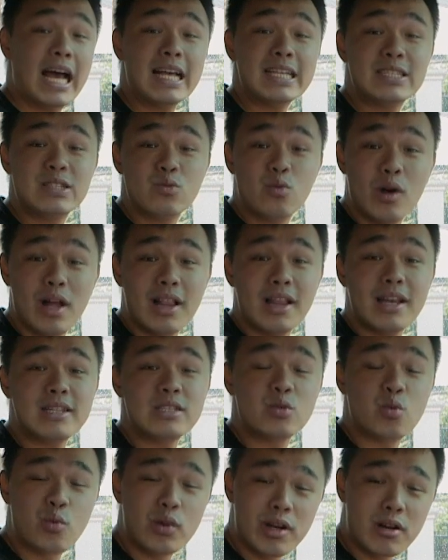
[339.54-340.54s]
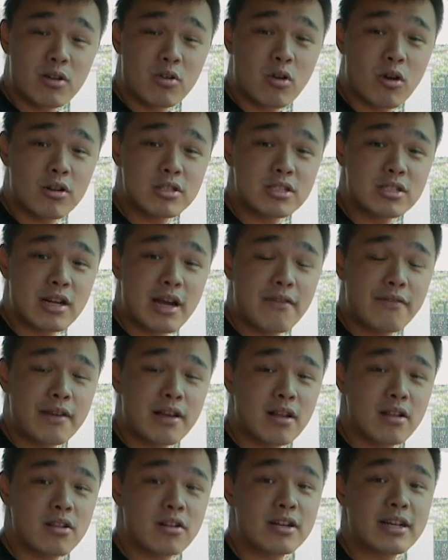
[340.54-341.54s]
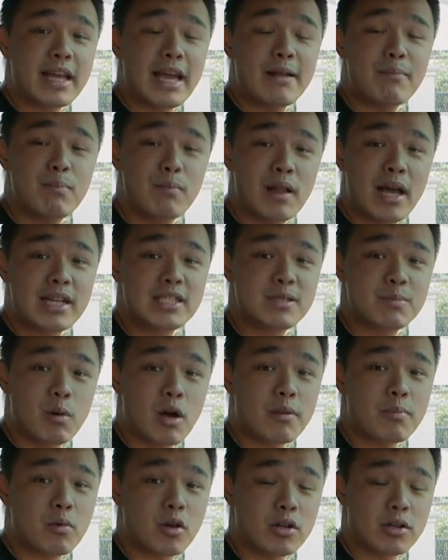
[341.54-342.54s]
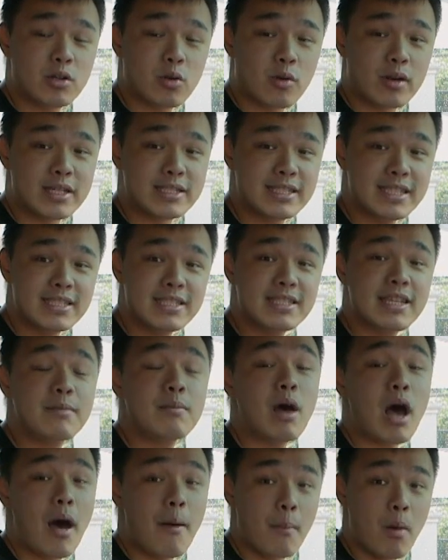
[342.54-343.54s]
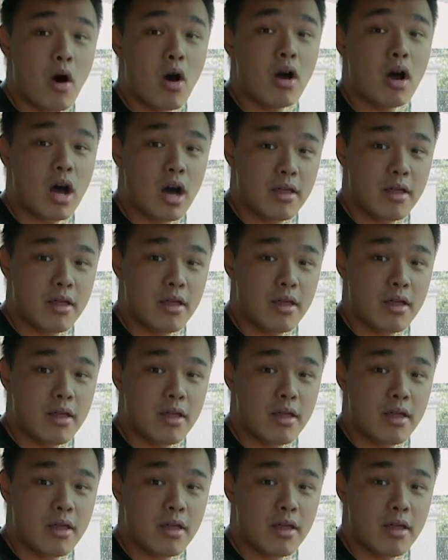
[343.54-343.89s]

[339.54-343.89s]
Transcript: as well as rear cross traffic alert and blind spot monitoring system, among